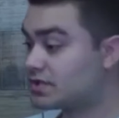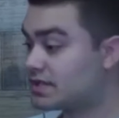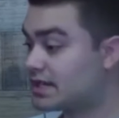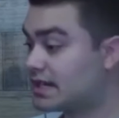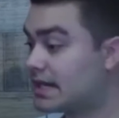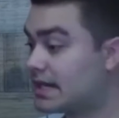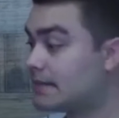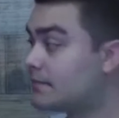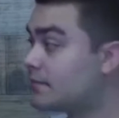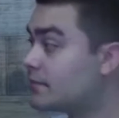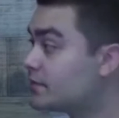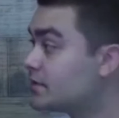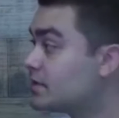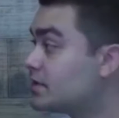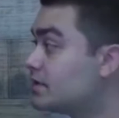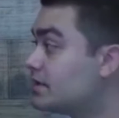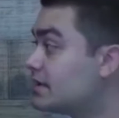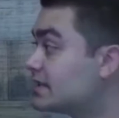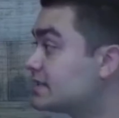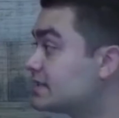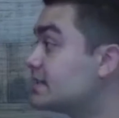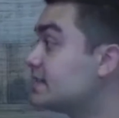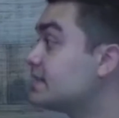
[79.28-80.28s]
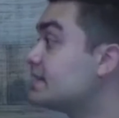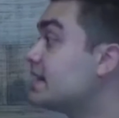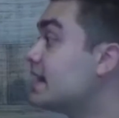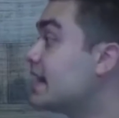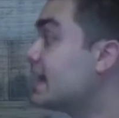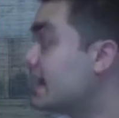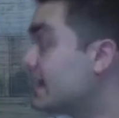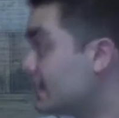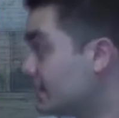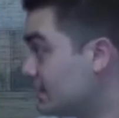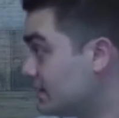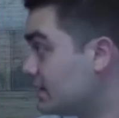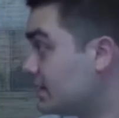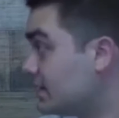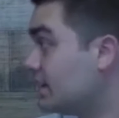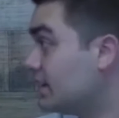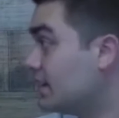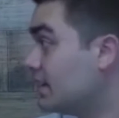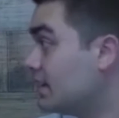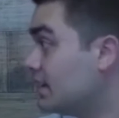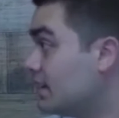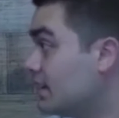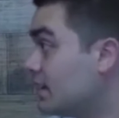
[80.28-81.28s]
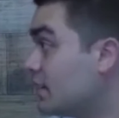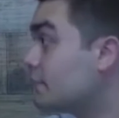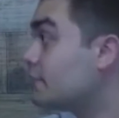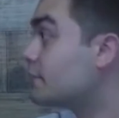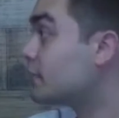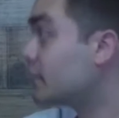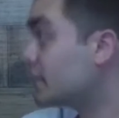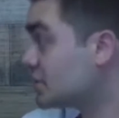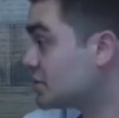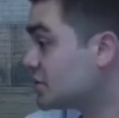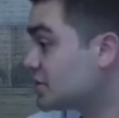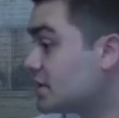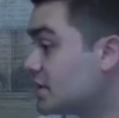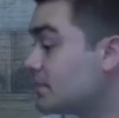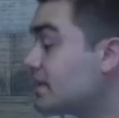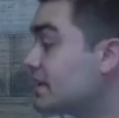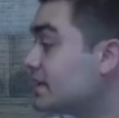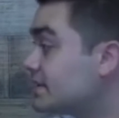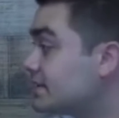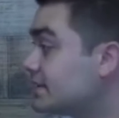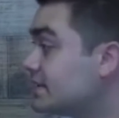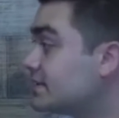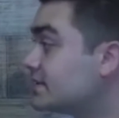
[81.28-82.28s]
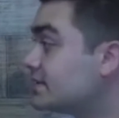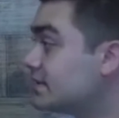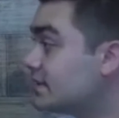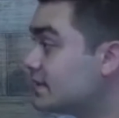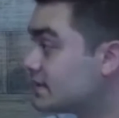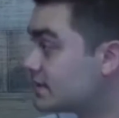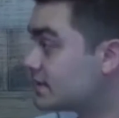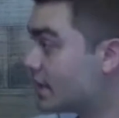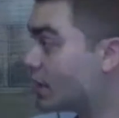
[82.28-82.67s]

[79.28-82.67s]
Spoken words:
in time to extend a hand of friendship and assistance